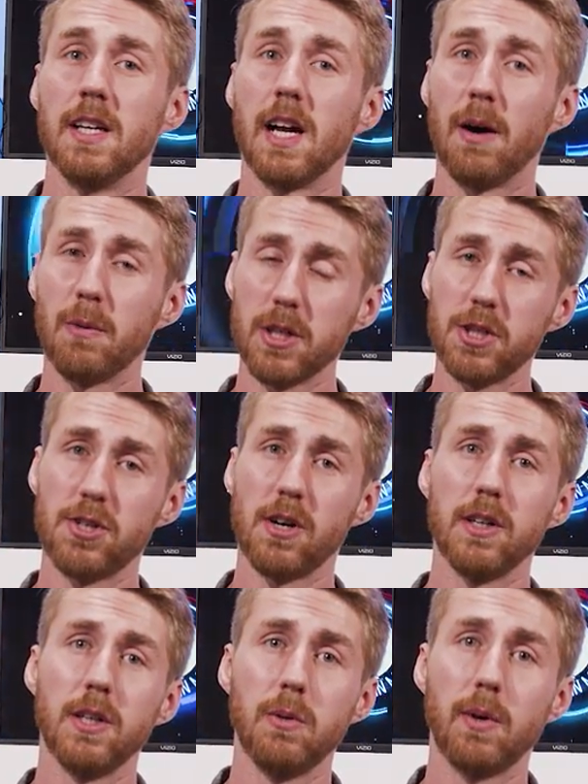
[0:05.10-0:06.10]
and I want to
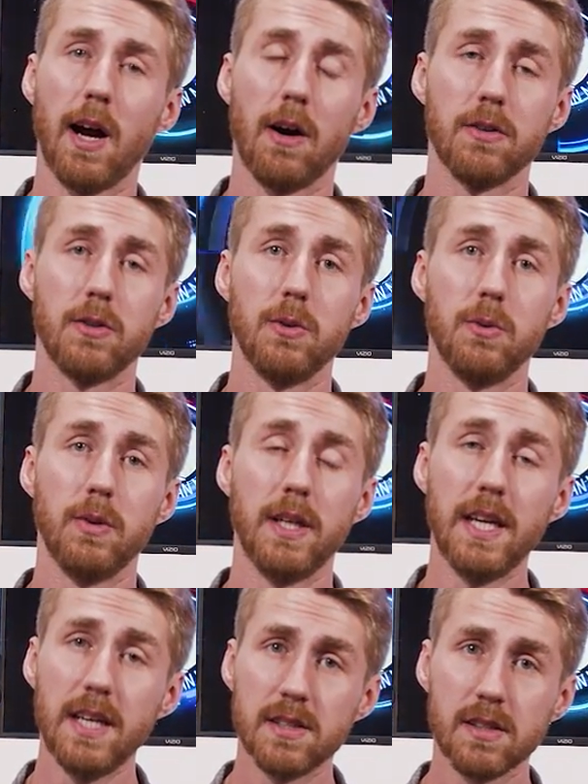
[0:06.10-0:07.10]
show you how to
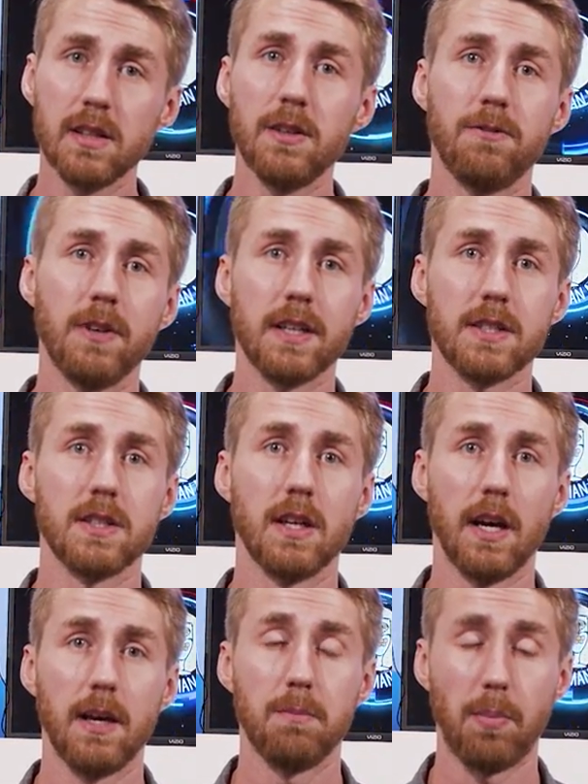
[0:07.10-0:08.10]
easily fix
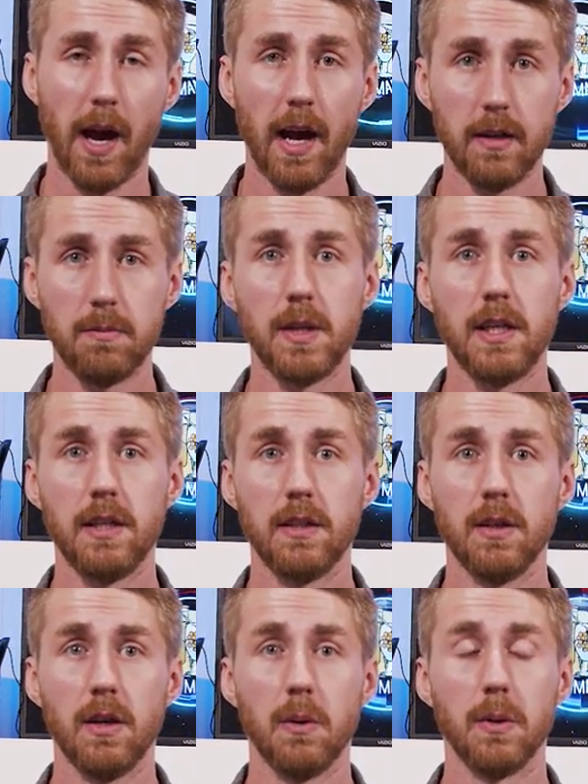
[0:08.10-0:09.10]
a bad
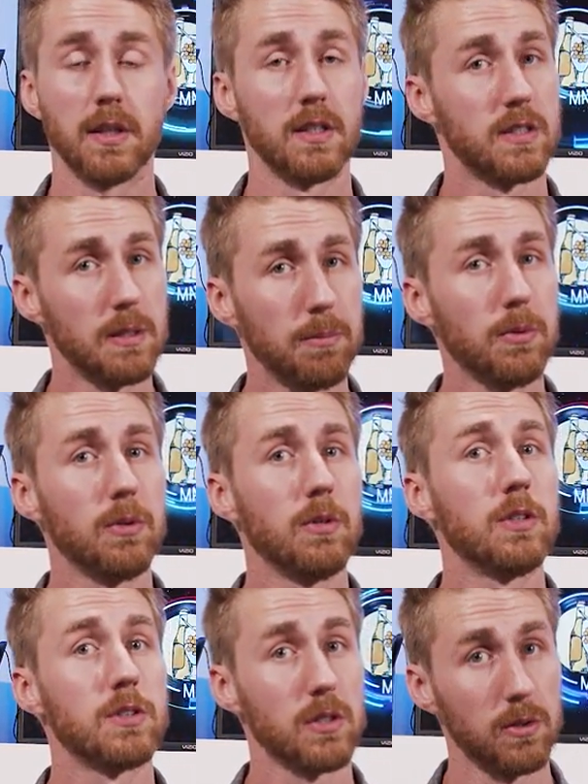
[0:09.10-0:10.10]
mead with a
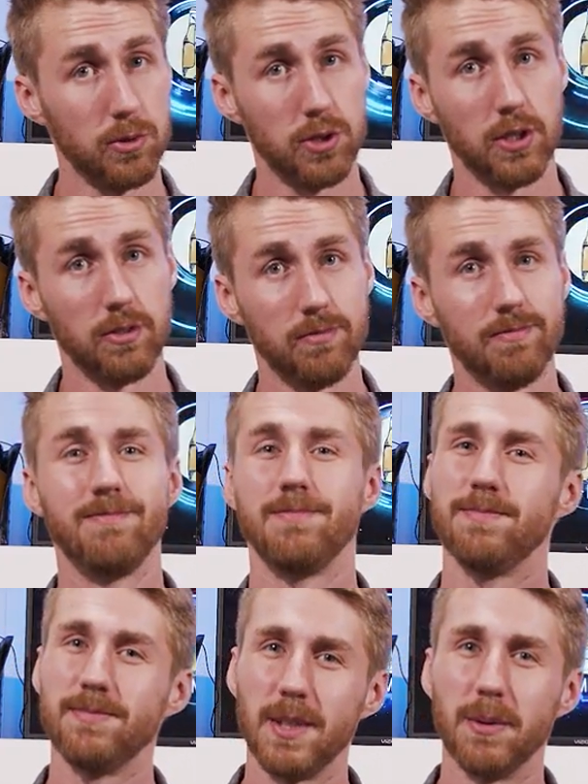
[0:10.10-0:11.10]
simple solution.
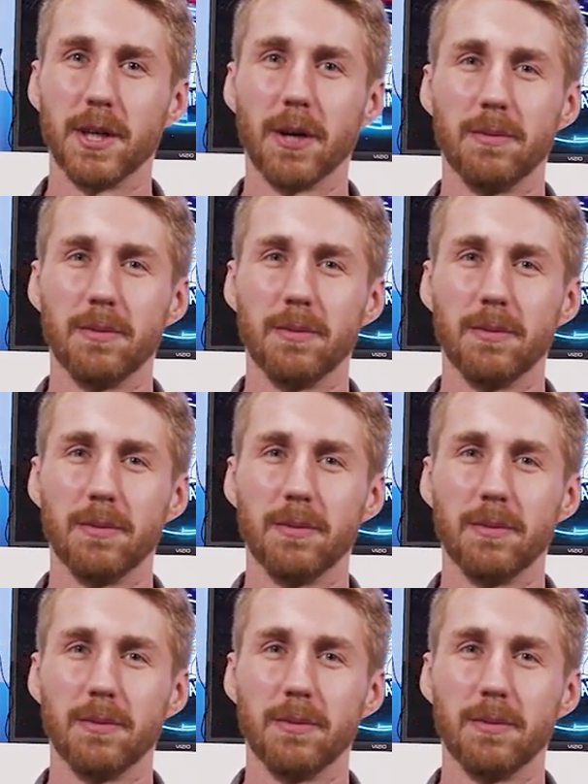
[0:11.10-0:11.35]
Here we go.